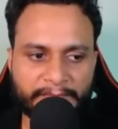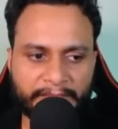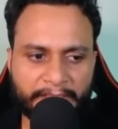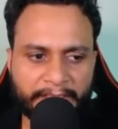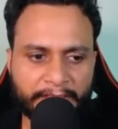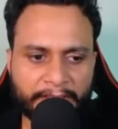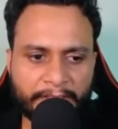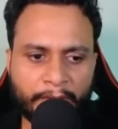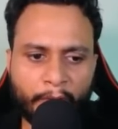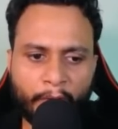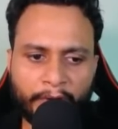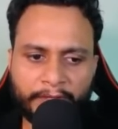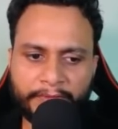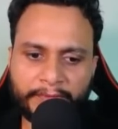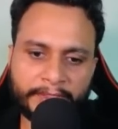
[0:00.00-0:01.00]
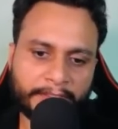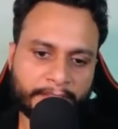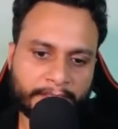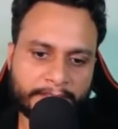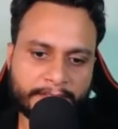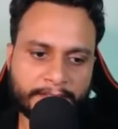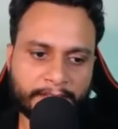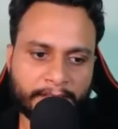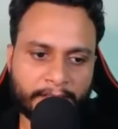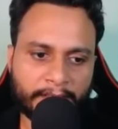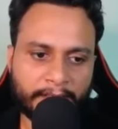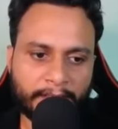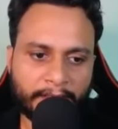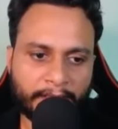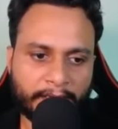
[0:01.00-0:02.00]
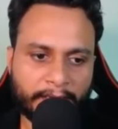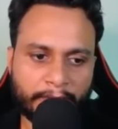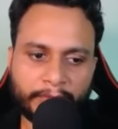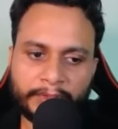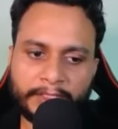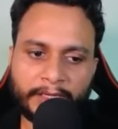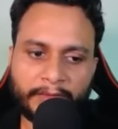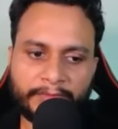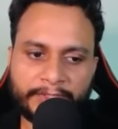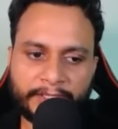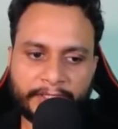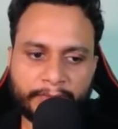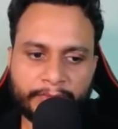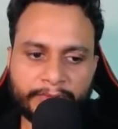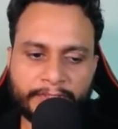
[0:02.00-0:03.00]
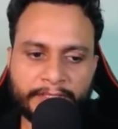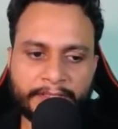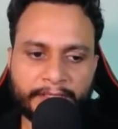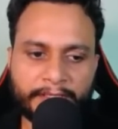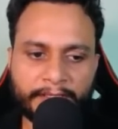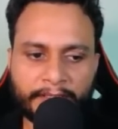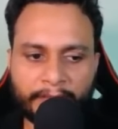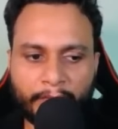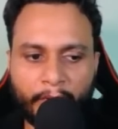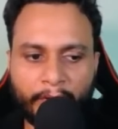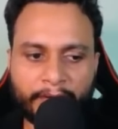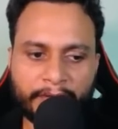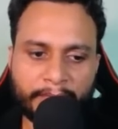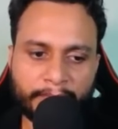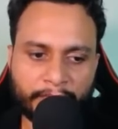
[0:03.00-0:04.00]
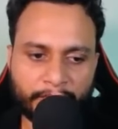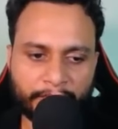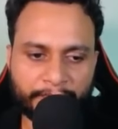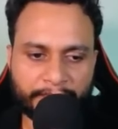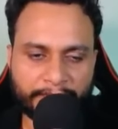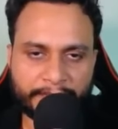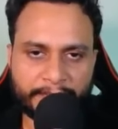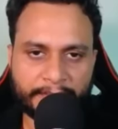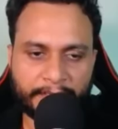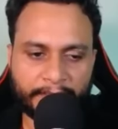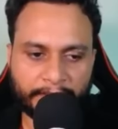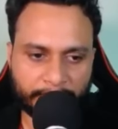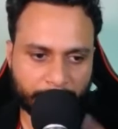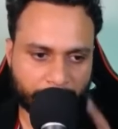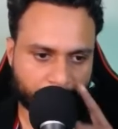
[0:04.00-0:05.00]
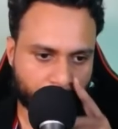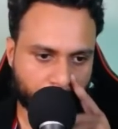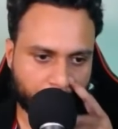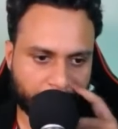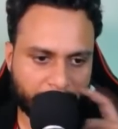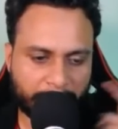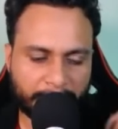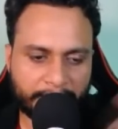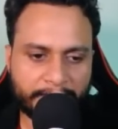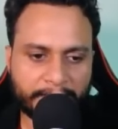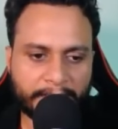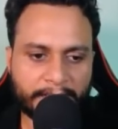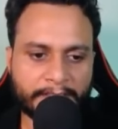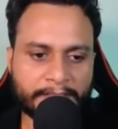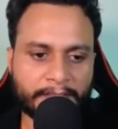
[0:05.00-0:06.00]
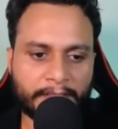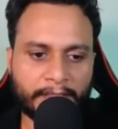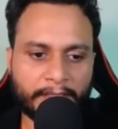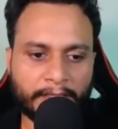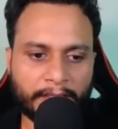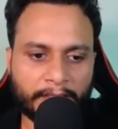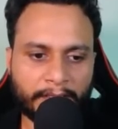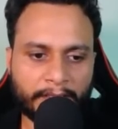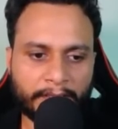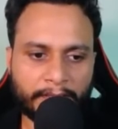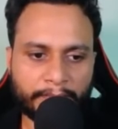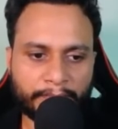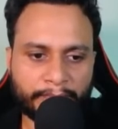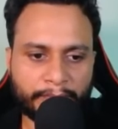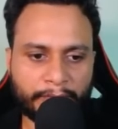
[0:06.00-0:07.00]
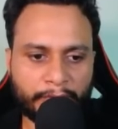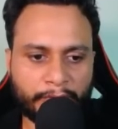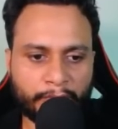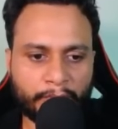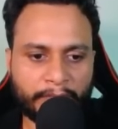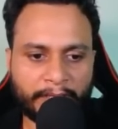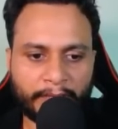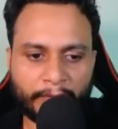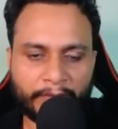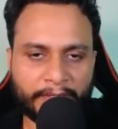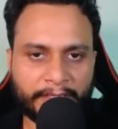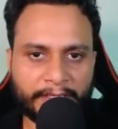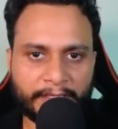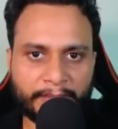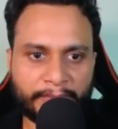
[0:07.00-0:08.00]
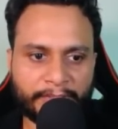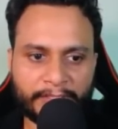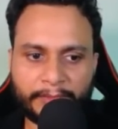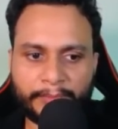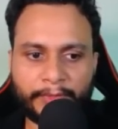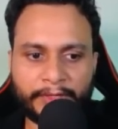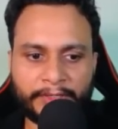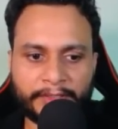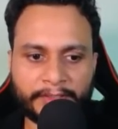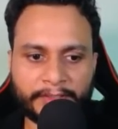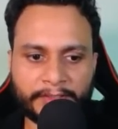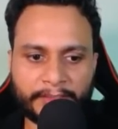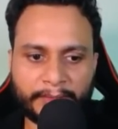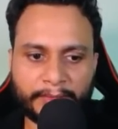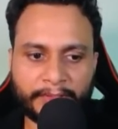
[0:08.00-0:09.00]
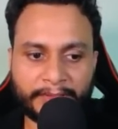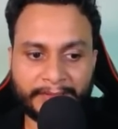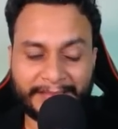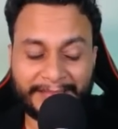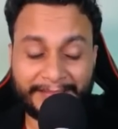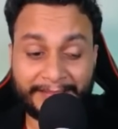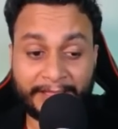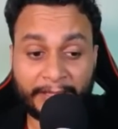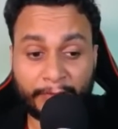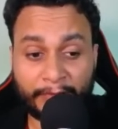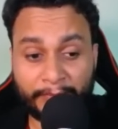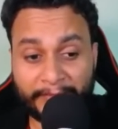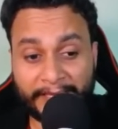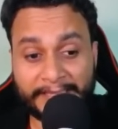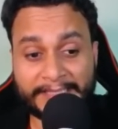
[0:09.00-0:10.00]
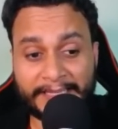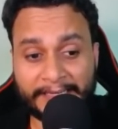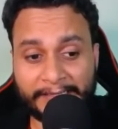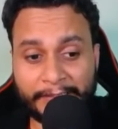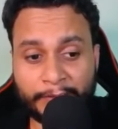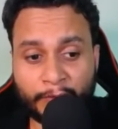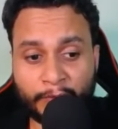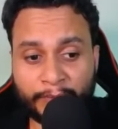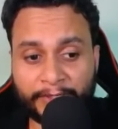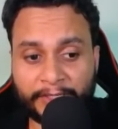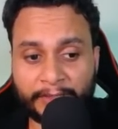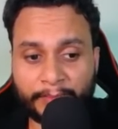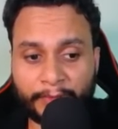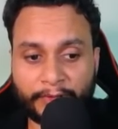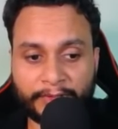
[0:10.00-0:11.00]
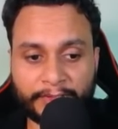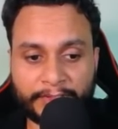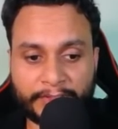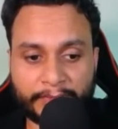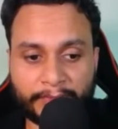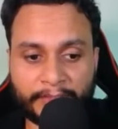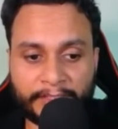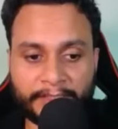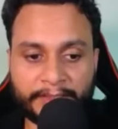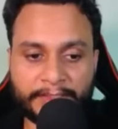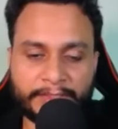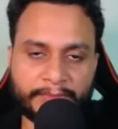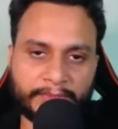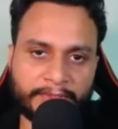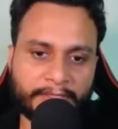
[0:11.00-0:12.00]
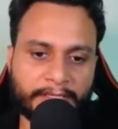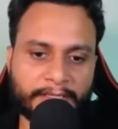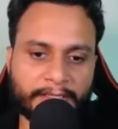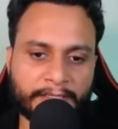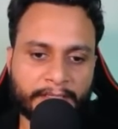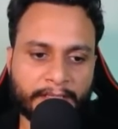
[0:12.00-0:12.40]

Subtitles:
In the odd even case, like on the left side, you see there are odd number of edges, right? So in this case, you cannot take a middle point. There will be exactly two middle points, this one and this one, right?